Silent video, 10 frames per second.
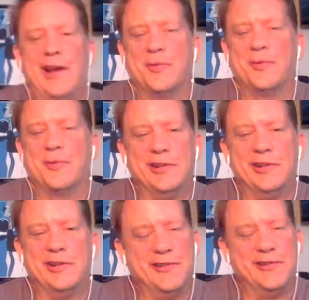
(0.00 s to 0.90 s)

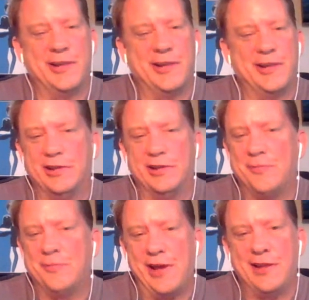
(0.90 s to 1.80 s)
That is one young
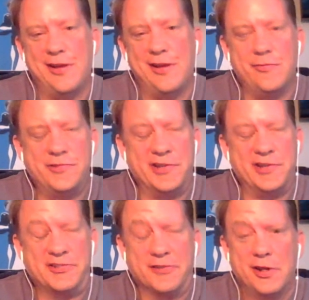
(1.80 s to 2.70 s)
man that
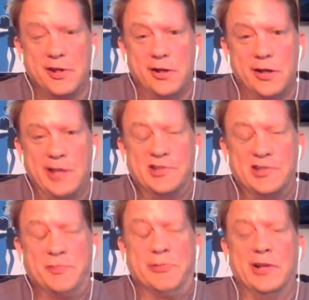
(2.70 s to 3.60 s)
just
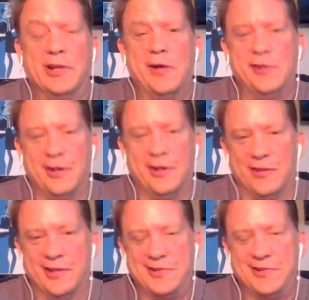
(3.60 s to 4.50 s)
exploded on
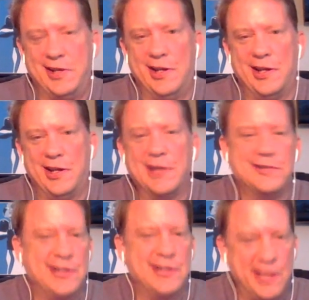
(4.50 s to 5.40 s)
the scene against
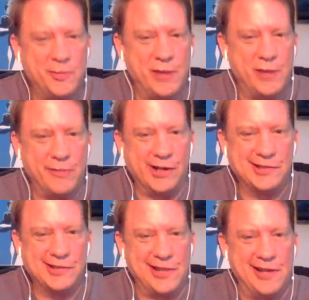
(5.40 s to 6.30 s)
the Tampa Bay
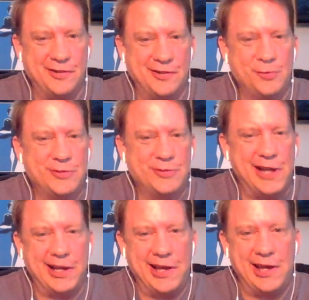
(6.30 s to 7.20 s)
Bucks at that
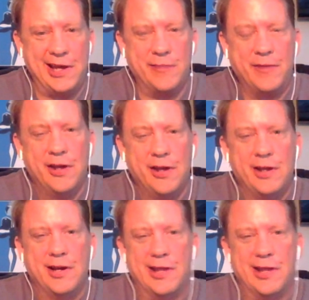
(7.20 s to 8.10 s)
2-sack game.
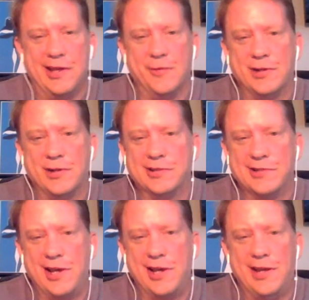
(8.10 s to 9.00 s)
I think it was.
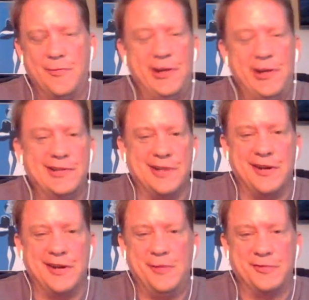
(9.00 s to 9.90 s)
And we just
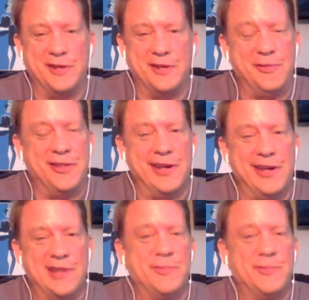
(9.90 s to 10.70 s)
thought he was going to be the next